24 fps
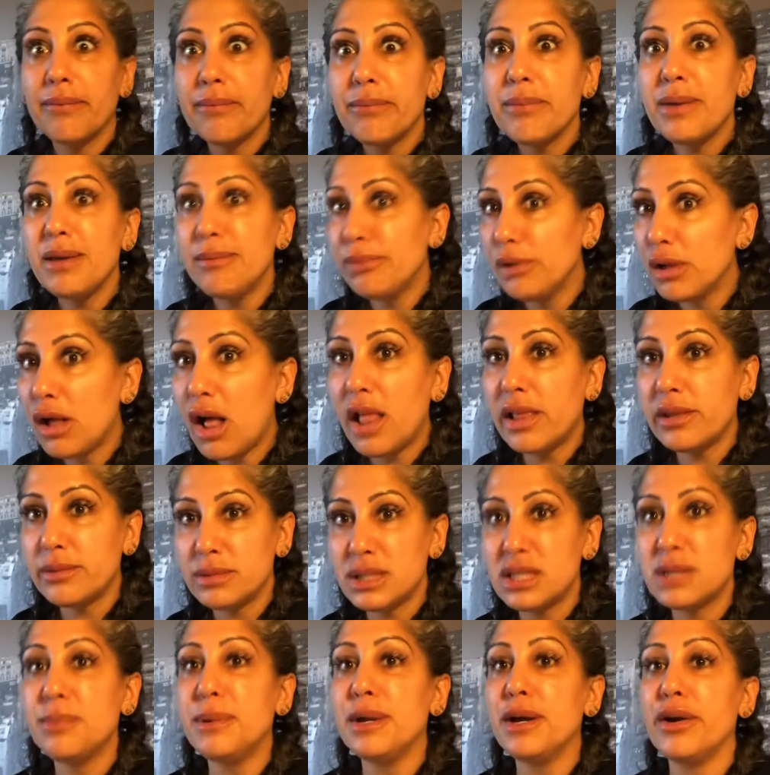People call them
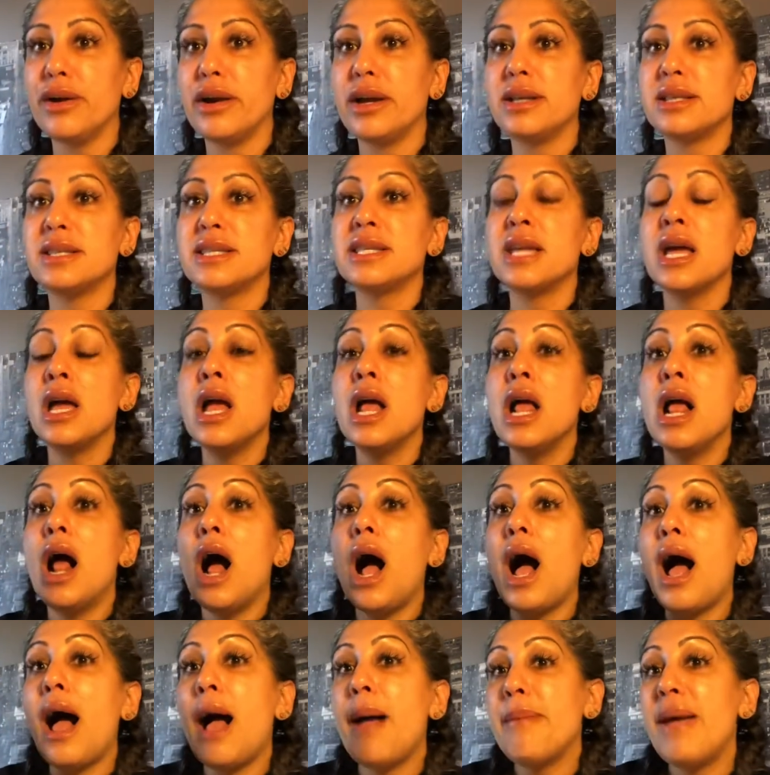spirits.
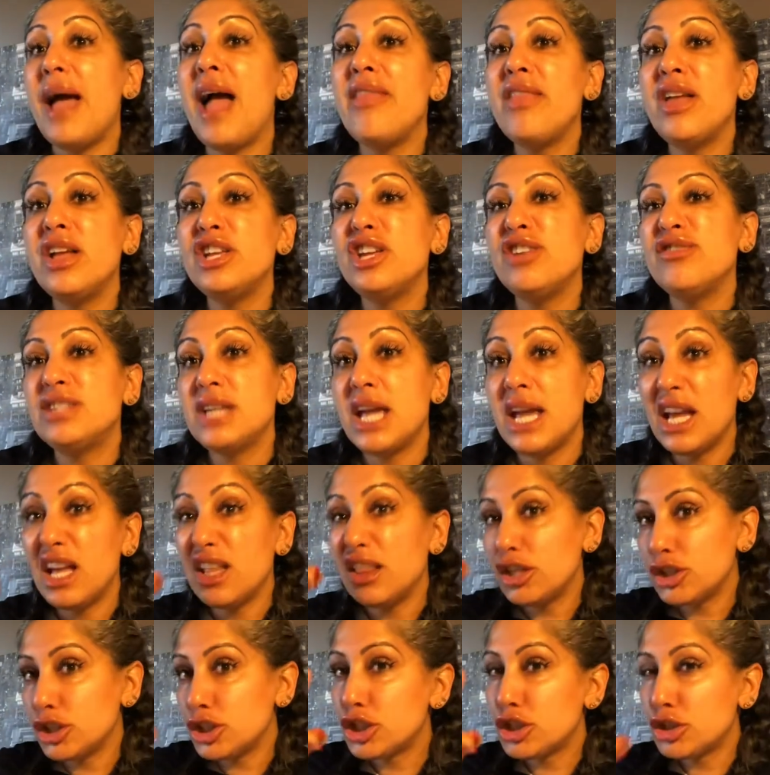And then you've taken
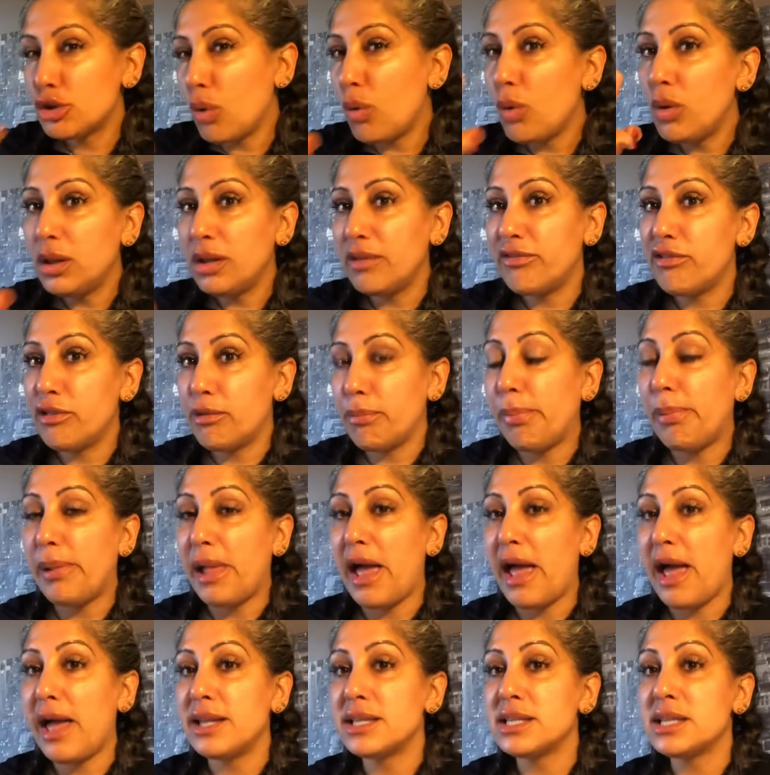the soul of the
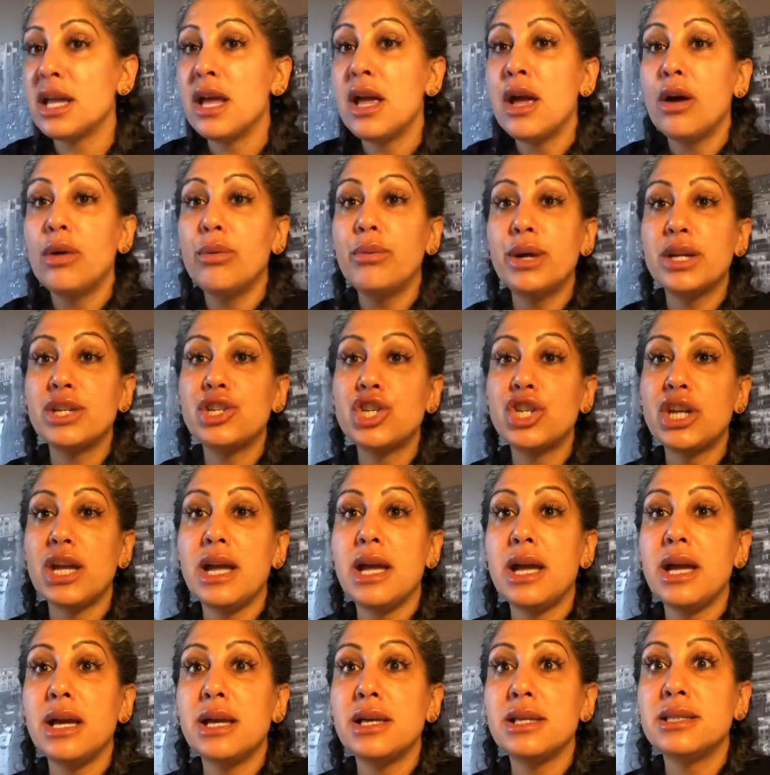plant, which
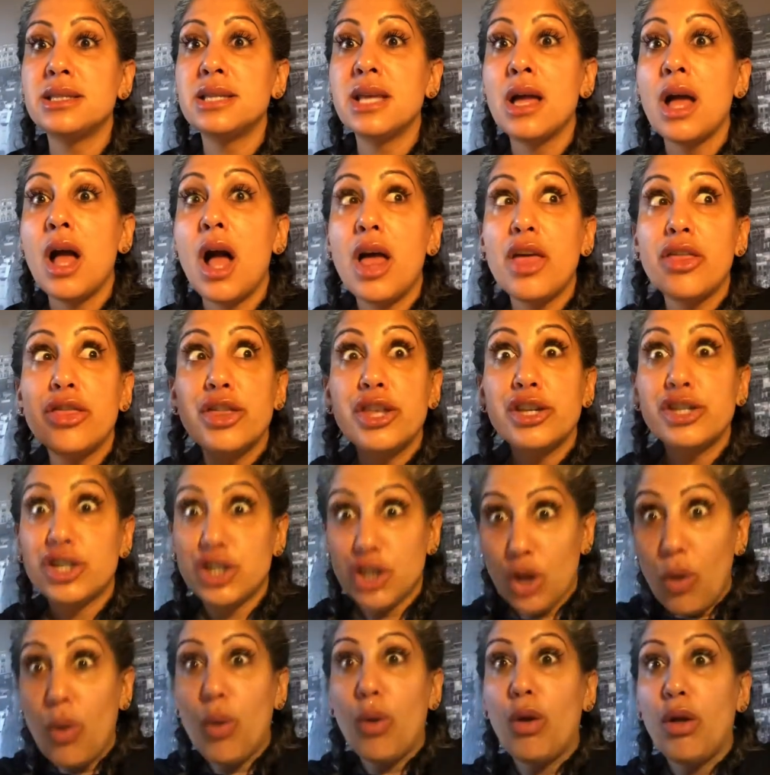is the
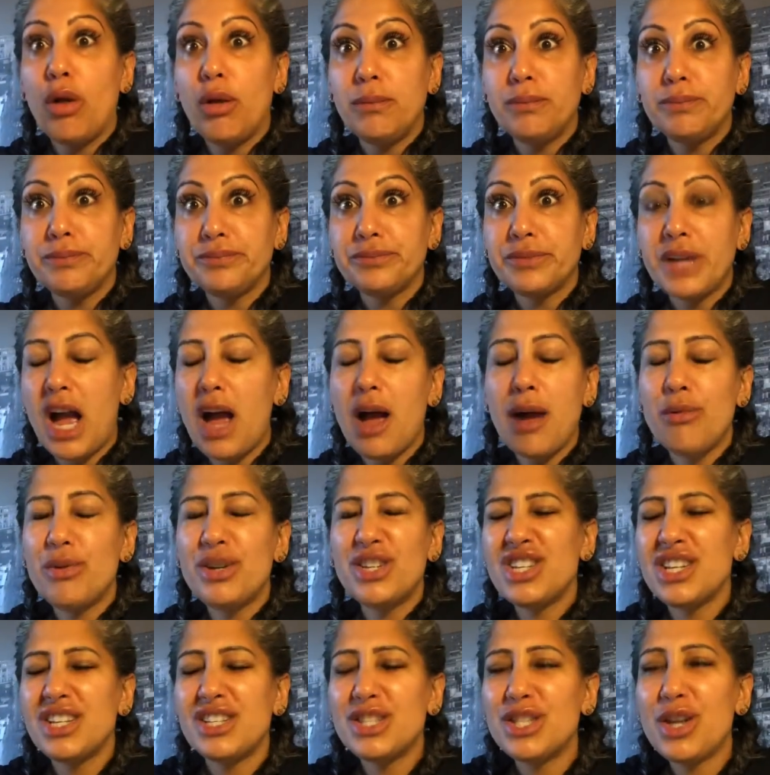soul,
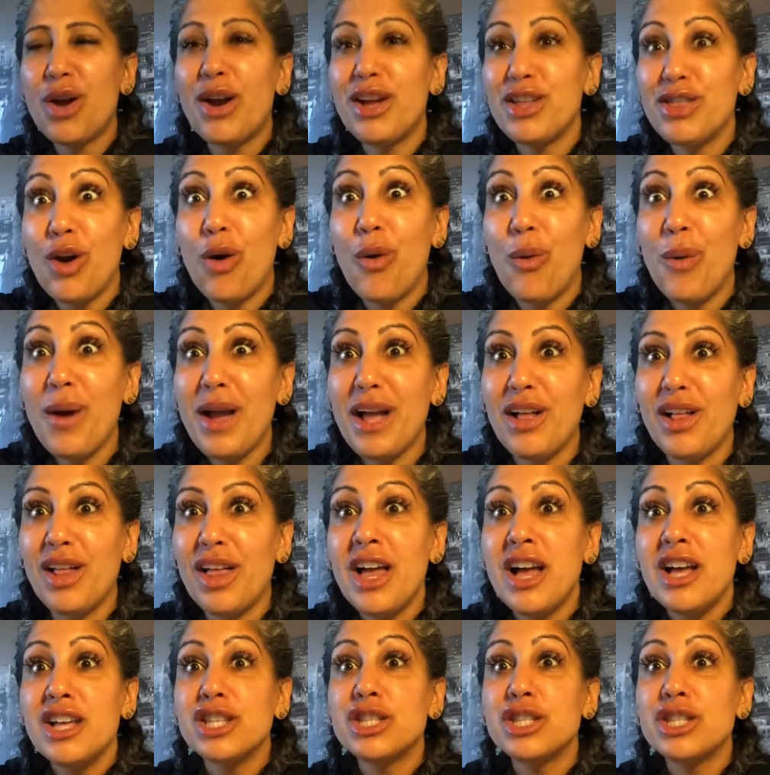the oil.